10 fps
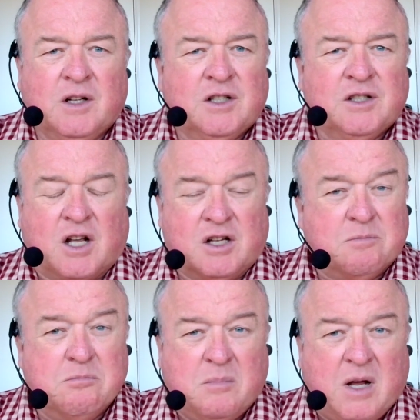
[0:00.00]
So there's
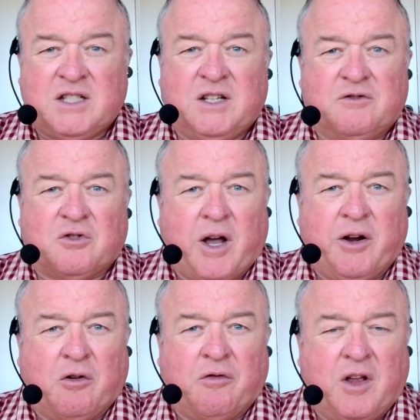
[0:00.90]
massive
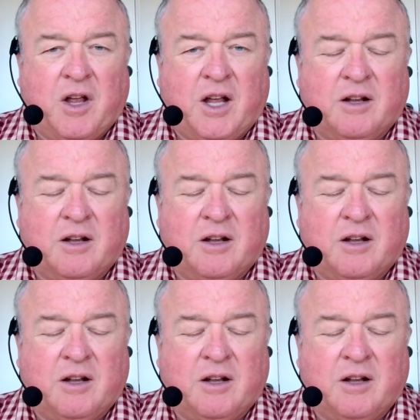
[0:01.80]
trade-off there.